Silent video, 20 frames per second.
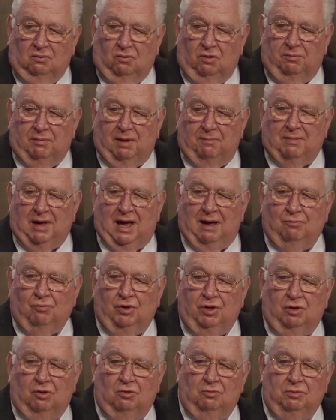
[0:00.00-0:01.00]
when my mom
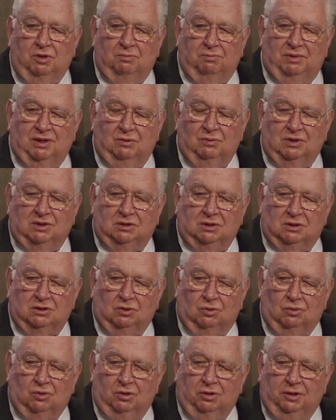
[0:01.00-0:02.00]
went home to be with the
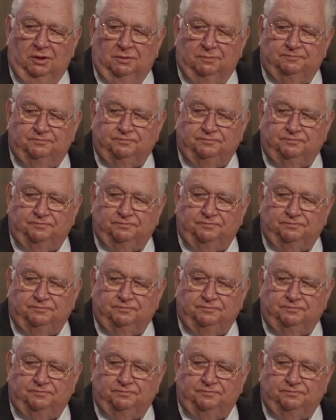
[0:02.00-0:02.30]
Lord,